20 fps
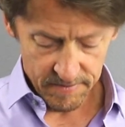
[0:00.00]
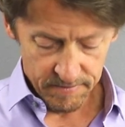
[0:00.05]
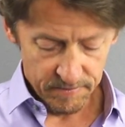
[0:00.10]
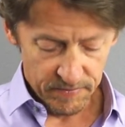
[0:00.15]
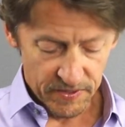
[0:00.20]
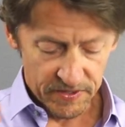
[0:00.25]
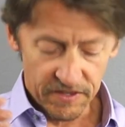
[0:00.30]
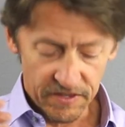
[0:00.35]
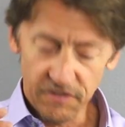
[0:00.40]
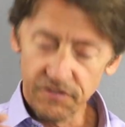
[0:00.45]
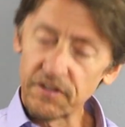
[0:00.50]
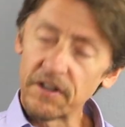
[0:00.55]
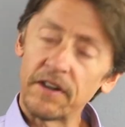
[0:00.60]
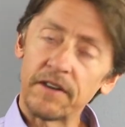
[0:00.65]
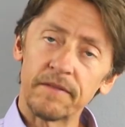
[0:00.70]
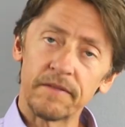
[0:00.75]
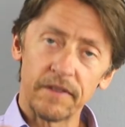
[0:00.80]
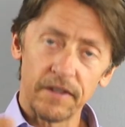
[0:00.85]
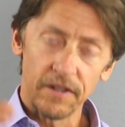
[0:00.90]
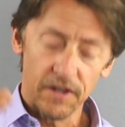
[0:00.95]
But this
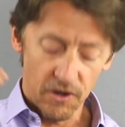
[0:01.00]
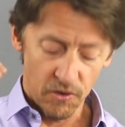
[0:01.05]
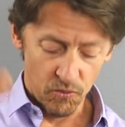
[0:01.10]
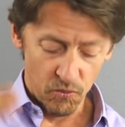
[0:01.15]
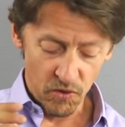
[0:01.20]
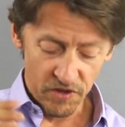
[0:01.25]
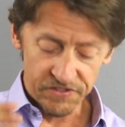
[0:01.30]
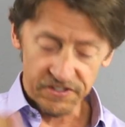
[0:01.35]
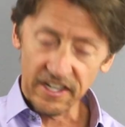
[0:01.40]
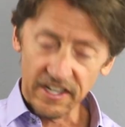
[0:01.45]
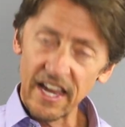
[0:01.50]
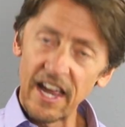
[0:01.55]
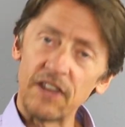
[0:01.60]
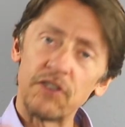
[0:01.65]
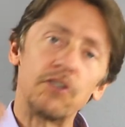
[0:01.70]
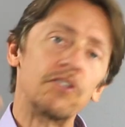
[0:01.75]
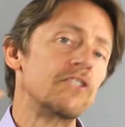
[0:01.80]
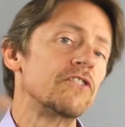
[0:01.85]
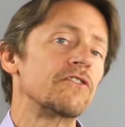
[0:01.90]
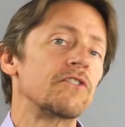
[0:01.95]
here, you know, once again,
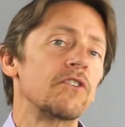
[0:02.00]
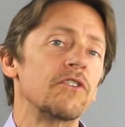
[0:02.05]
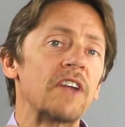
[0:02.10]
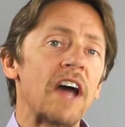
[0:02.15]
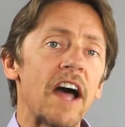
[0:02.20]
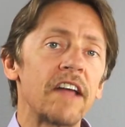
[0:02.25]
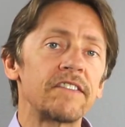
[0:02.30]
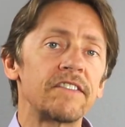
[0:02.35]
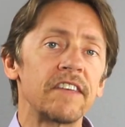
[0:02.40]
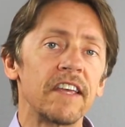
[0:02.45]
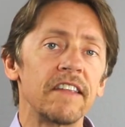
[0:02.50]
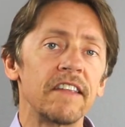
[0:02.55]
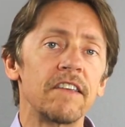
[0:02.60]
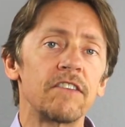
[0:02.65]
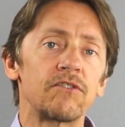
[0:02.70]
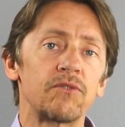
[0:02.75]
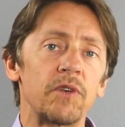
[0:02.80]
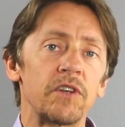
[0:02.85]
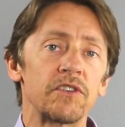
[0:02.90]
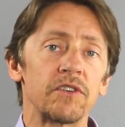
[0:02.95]
you just do not see
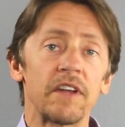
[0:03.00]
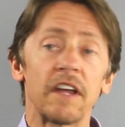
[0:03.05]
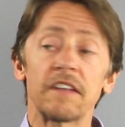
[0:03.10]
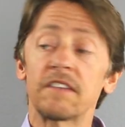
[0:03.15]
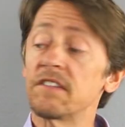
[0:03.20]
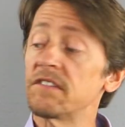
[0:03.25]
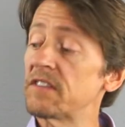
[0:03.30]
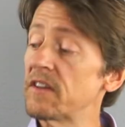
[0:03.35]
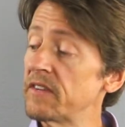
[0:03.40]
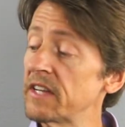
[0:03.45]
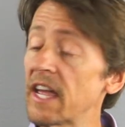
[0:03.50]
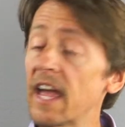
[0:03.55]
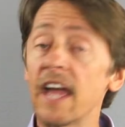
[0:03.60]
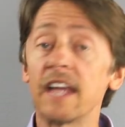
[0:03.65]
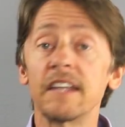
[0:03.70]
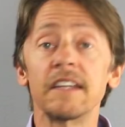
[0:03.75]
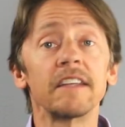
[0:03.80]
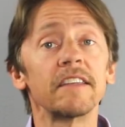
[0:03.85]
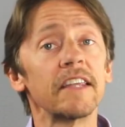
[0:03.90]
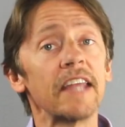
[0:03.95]
these original
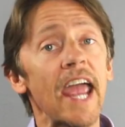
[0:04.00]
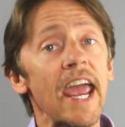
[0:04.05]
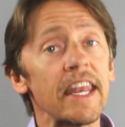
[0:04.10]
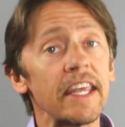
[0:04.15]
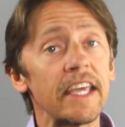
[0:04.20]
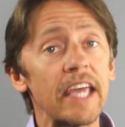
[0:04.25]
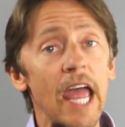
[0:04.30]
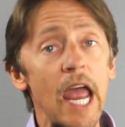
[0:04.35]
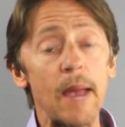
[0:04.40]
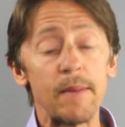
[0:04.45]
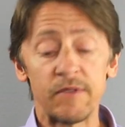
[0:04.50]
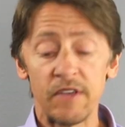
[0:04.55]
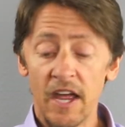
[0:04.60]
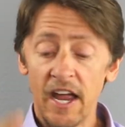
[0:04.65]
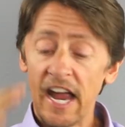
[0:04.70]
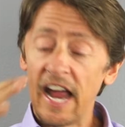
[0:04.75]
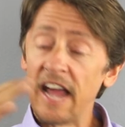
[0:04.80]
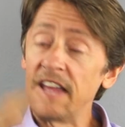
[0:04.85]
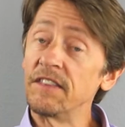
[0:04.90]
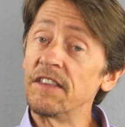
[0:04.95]
1978, 1980 games
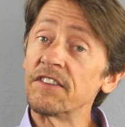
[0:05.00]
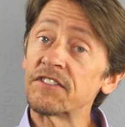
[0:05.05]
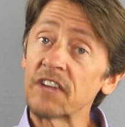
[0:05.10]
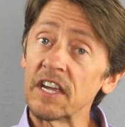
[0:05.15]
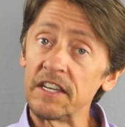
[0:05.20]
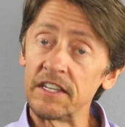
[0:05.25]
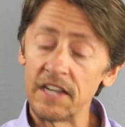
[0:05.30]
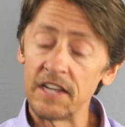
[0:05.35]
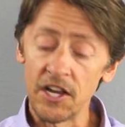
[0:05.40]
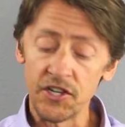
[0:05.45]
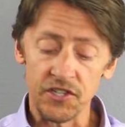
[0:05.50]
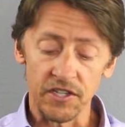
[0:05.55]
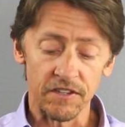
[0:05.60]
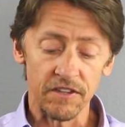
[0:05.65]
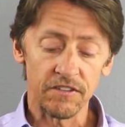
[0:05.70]
in this condition.